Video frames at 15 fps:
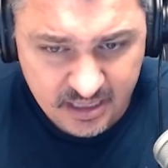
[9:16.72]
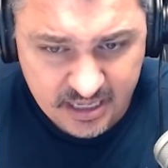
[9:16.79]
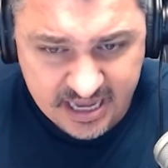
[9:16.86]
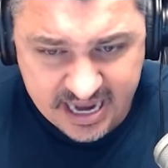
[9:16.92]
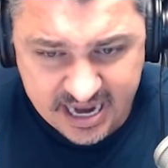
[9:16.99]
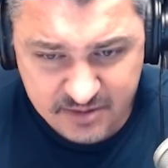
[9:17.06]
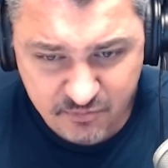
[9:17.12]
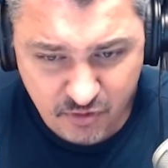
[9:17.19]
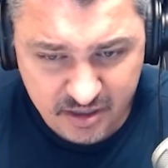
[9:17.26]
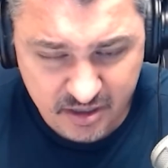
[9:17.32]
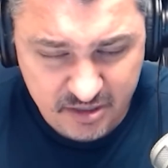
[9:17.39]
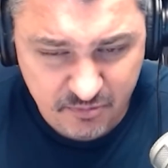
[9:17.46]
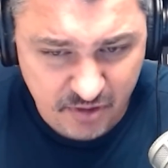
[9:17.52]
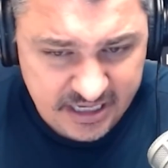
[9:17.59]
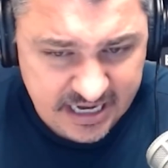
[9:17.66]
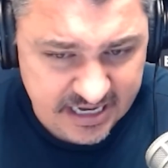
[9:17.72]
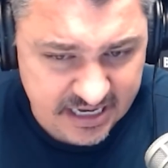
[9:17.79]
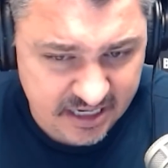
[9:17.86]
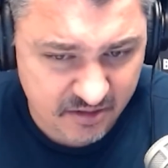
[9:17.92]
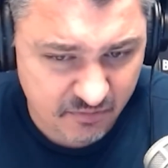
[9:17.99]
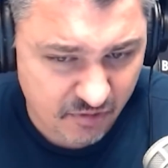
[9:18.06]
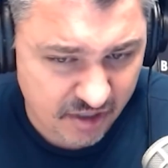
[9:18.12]
And we're
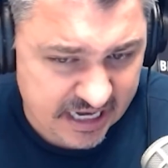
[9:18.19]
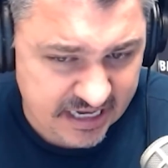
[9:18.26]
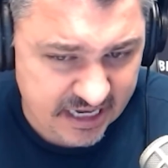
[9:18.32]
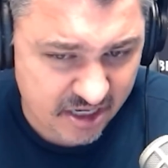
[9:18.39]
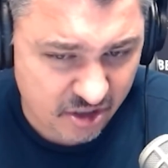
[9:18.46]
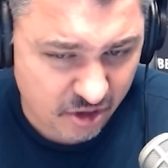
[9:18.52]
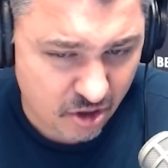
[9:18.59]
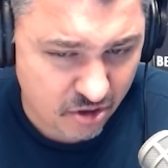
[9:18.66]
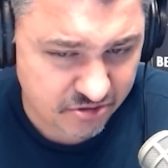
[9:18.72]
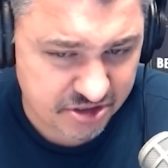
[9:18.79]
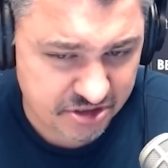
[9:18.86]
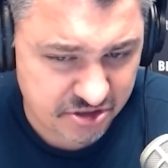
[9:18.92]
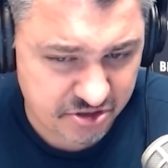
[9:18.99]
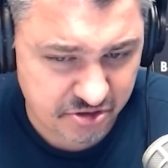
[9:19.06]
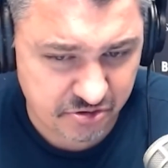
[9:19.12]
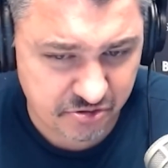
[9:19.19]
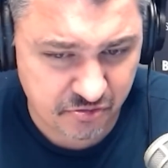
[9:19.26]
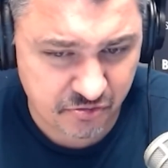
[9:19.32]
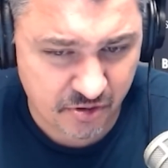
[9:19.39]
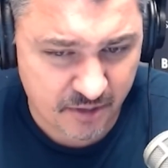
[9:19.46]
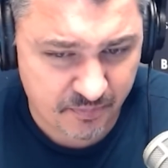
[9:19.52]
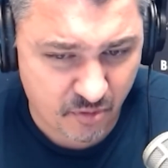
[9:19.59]
getting close
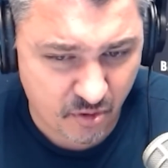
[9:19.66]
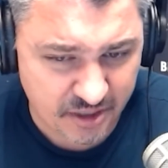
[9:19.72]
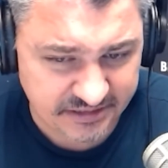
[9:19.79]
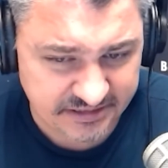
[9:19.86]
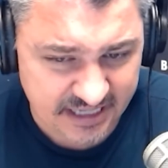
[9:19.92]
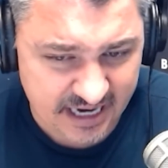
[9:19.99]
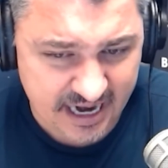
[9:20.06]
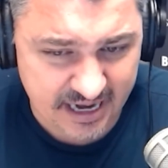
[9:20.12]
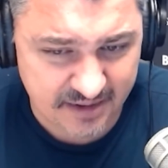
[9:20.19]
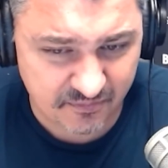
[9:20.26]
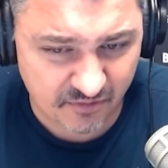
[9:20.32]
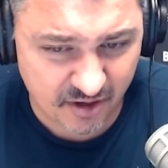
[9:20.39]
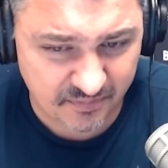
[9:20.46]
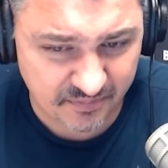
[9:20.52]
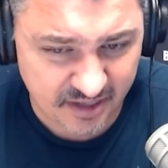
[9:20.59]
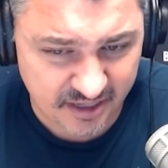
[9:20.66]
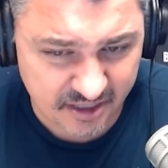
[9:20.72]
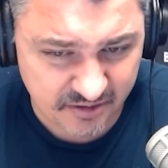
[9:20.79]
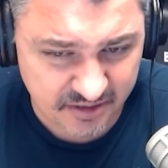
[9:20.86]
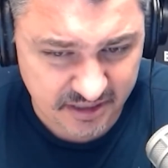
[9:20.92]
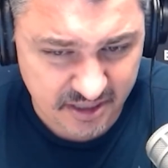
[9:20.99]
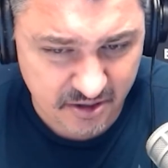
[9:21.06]
to a point in time where I'm
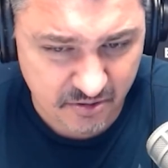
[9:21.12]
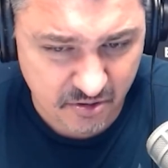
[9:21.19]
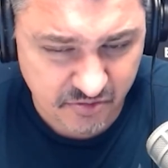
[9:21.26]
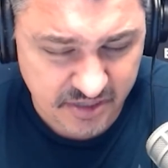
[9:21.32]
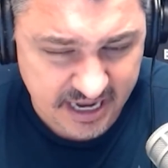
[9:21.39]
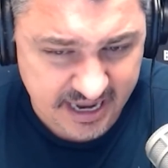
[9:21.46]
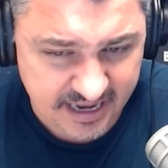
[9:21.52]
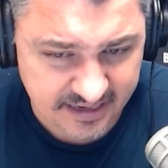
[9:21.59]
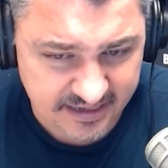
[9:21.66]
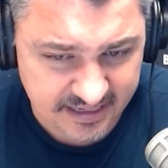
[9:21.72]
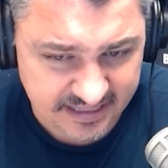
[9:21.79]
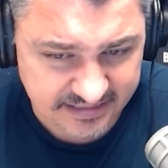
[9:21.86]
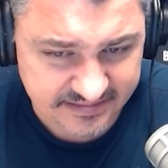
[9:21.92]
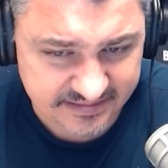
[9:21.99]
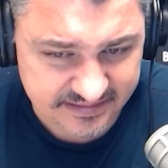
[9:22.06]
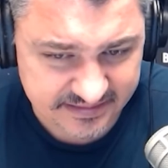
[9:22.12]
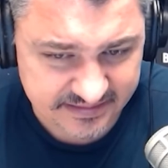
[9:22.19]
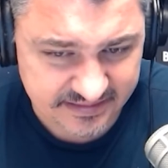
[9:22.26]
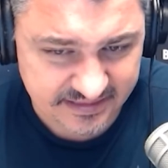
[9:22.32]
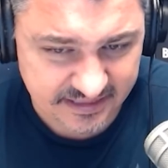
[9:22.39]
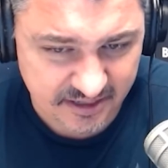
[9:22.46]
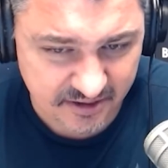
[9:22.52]
like, you know, okay, it's,
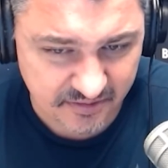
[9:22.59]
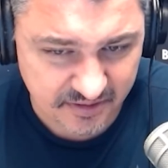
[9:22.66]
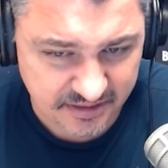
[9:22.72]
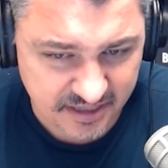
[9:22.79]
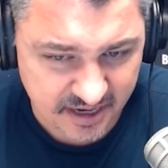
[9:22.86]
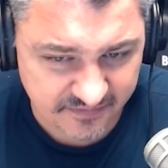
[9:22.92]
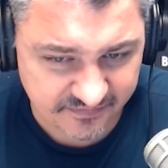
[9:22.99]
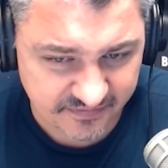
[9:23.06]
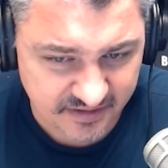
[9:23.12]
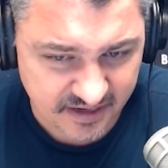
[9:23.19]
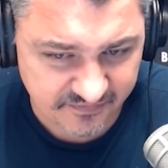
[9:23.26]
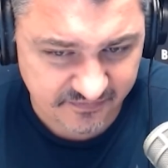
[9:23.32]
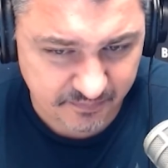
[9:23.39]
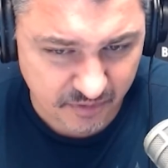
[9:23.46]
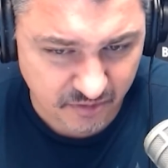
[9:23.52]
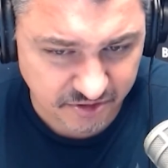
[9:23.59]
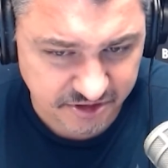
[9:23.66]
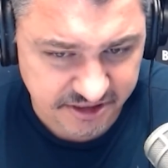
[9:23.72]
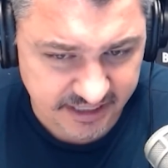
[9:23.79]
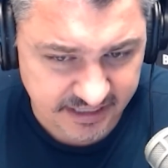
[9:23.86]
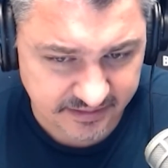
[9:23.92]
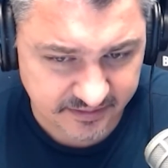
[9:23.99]
you know, enough
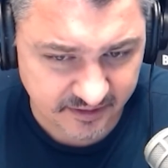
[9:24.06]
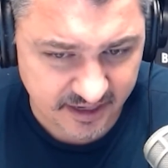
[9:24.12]
bullshit.